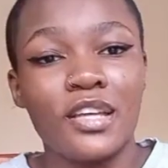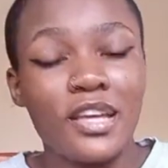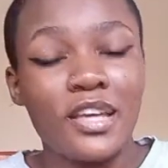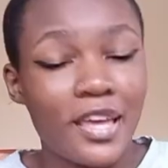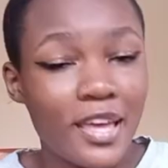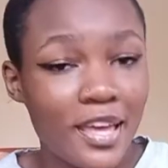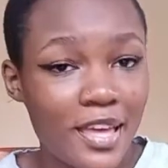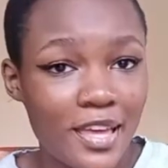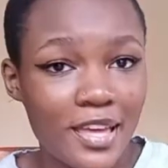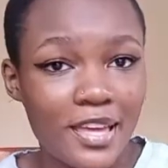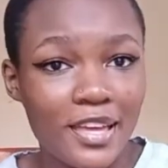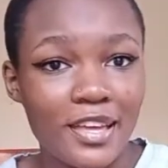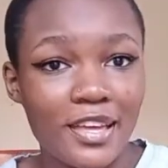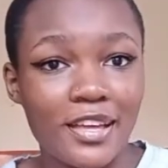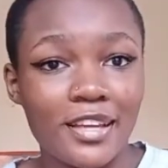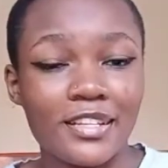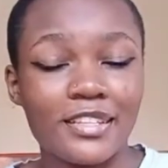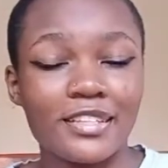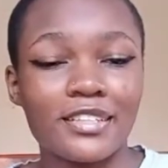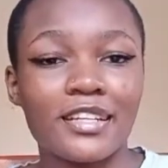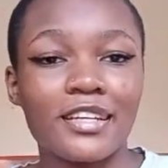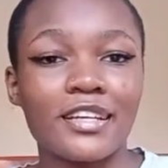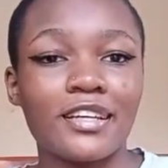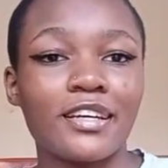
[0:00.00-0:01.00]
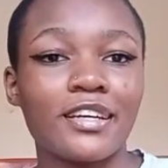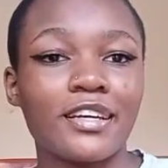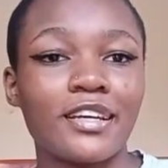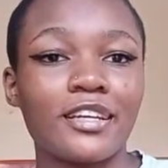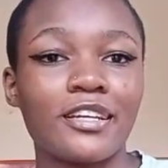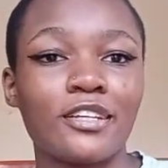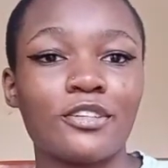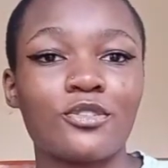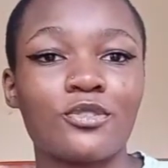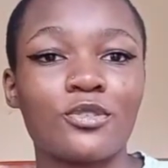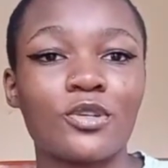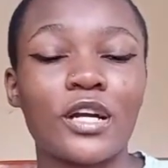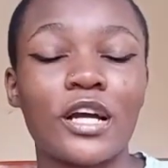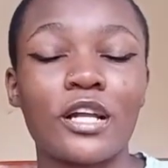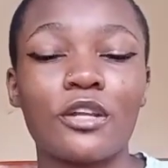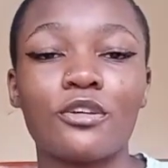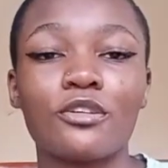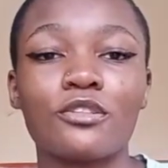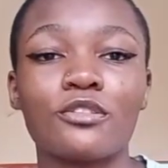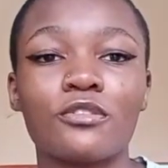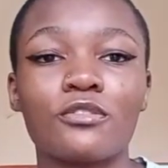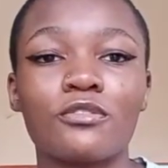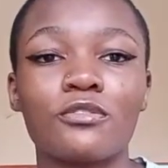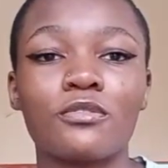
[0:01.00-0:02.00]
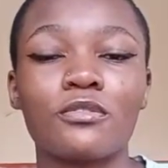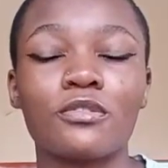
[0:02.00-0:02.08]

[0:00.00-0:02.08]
And it took a lot of,